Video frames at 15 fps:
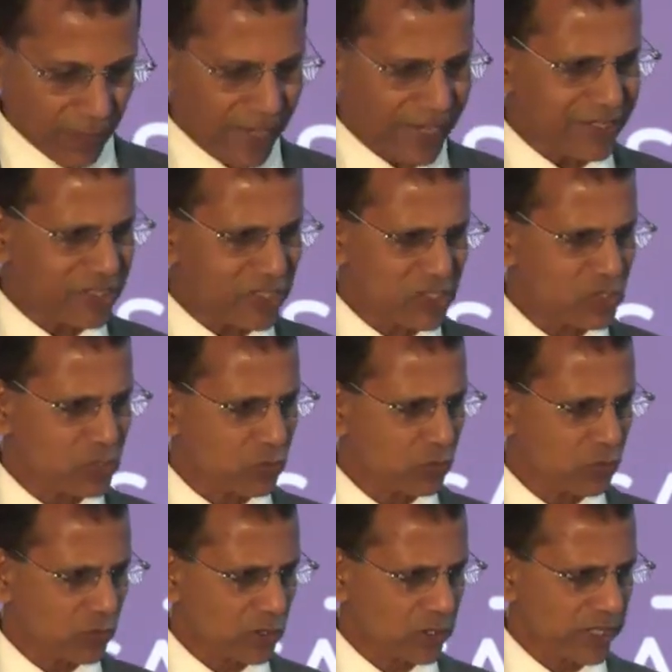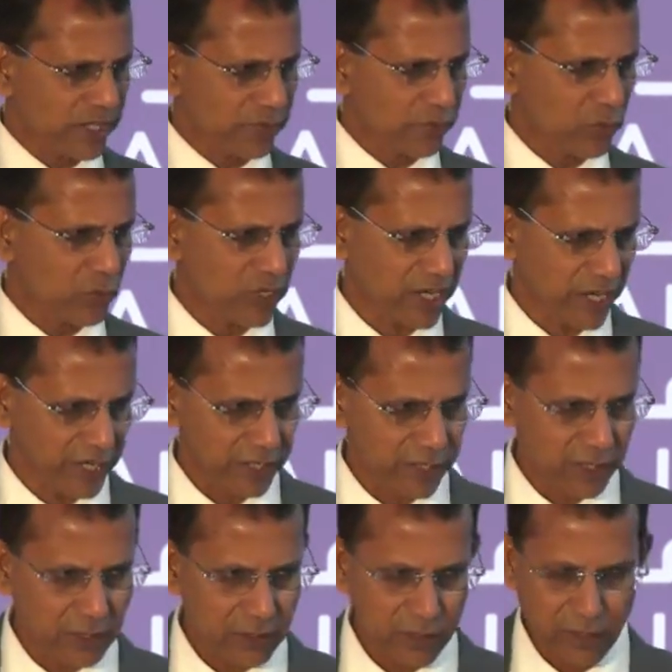And just to give you an
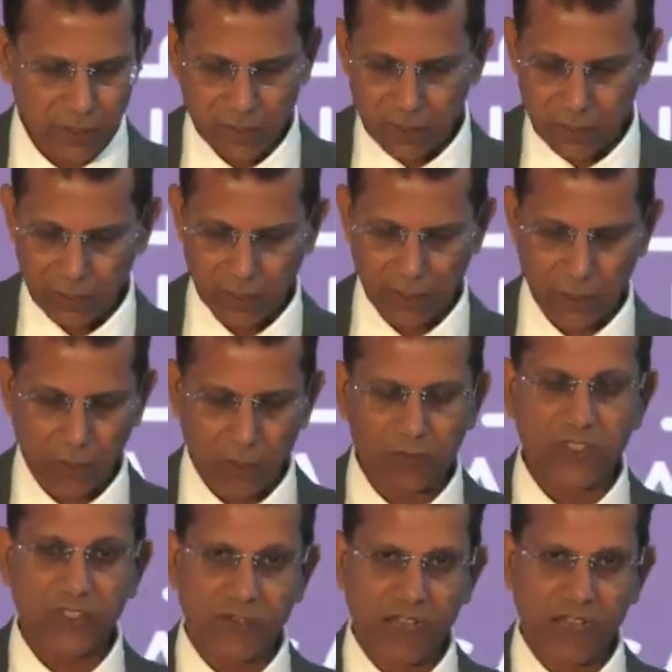idea of the